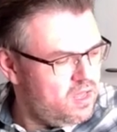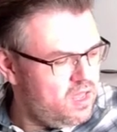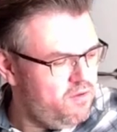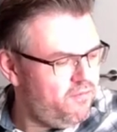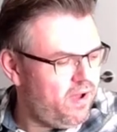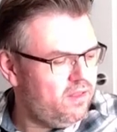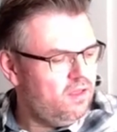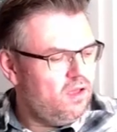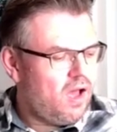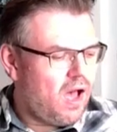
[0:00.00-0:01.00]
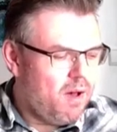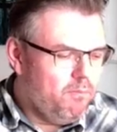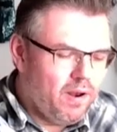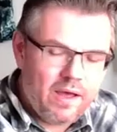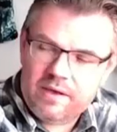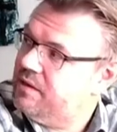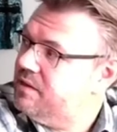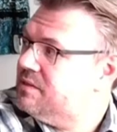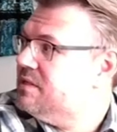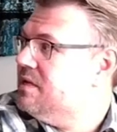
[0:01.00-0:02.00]
If I unplug
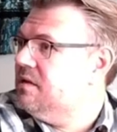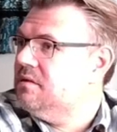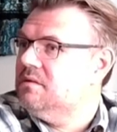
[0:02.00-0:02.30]
this here,